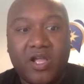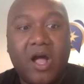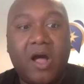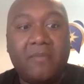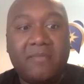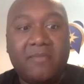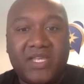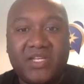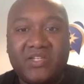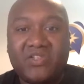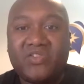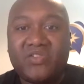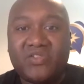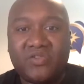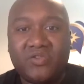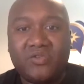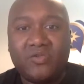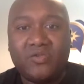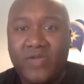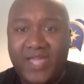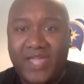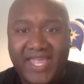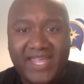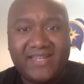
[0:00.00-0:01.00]
coming
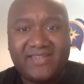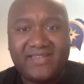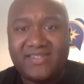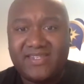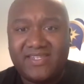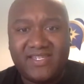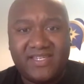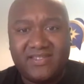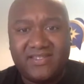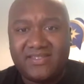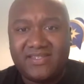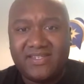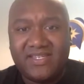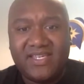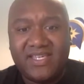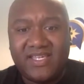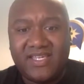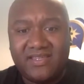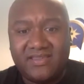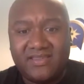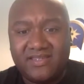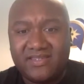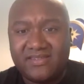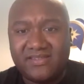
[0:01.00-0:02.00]
to
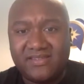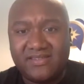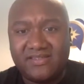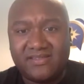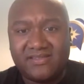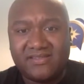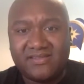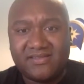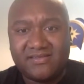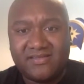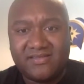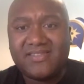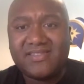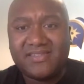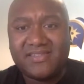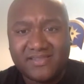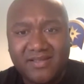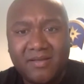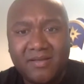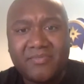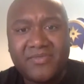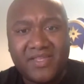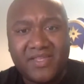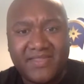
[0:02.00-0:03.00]
AT&T, this is
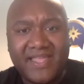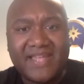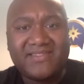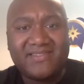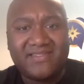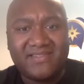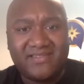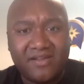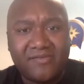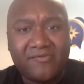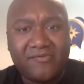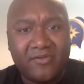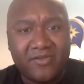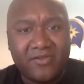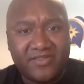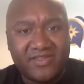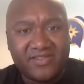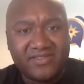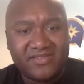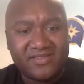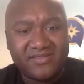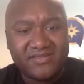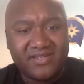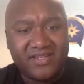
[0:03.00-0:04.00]
something that's different.
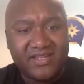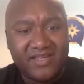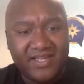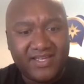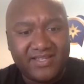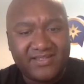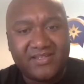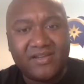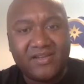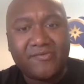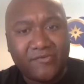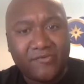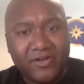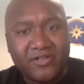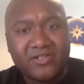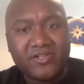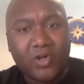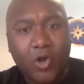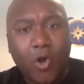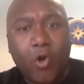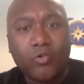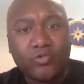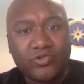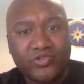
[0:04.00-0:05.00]
This is a different
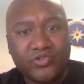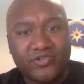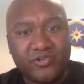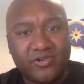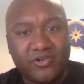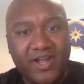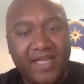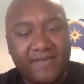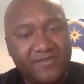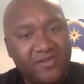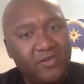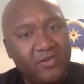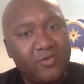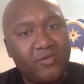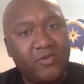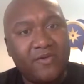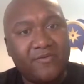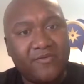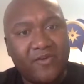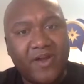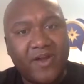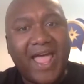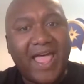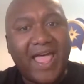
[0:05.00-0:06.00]
culture. Have you
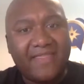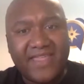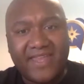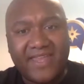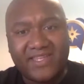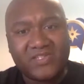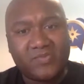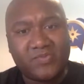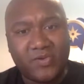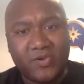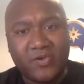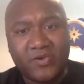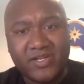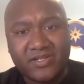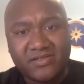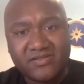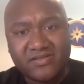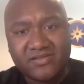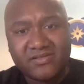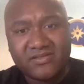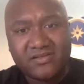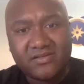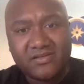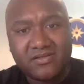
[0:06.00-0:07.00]
ever had that
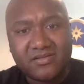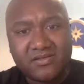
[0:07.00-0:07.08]
experience?